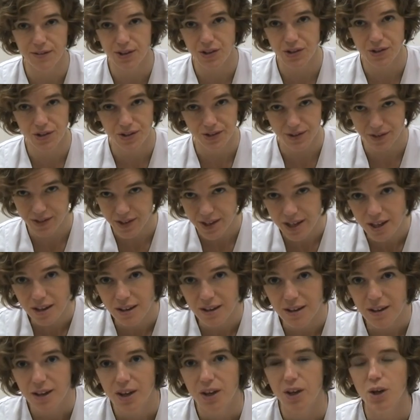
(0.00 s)
deficiency,
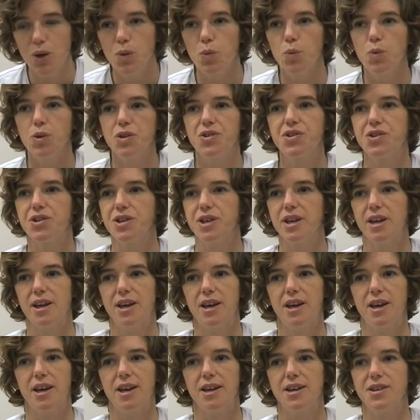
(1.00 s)
which uh,
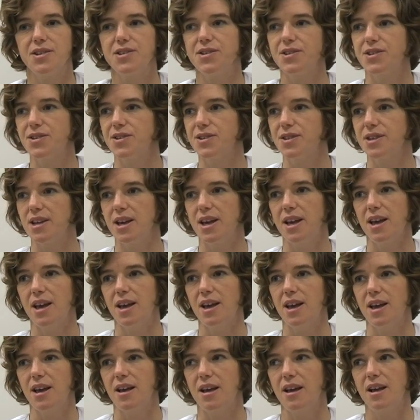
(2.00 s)
is
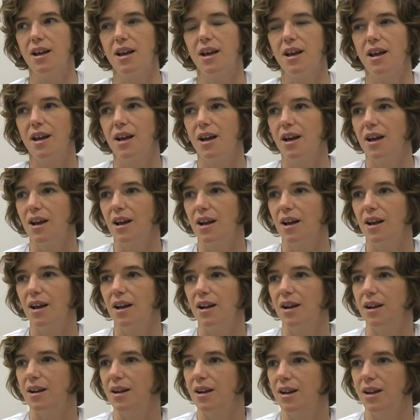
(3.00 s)
uh,
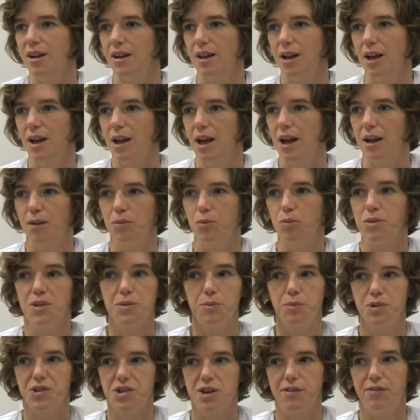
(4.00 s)
uh,
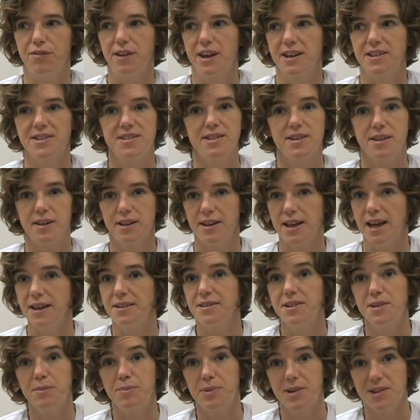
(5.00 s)
which affects
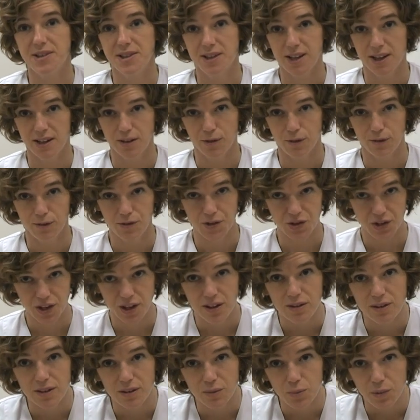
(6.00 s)
90% of
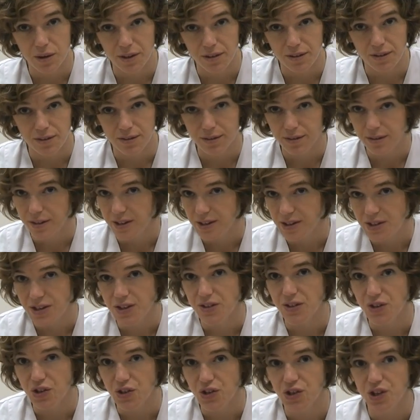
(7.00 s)
children with
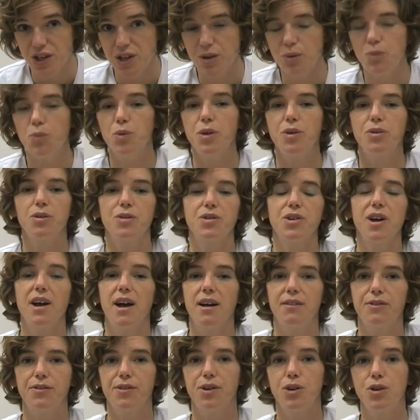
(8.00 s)
CDG. We don't
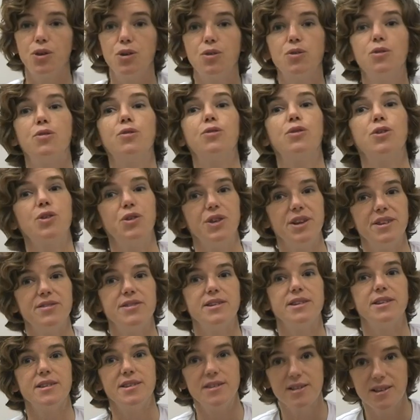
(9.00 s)
have cure for this
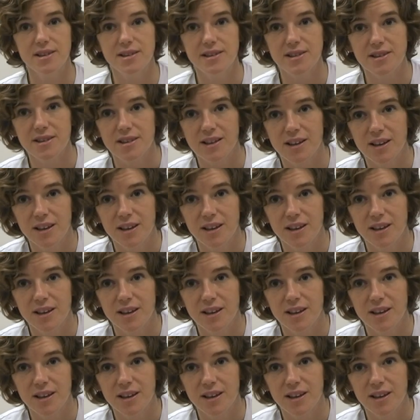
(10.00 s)
disease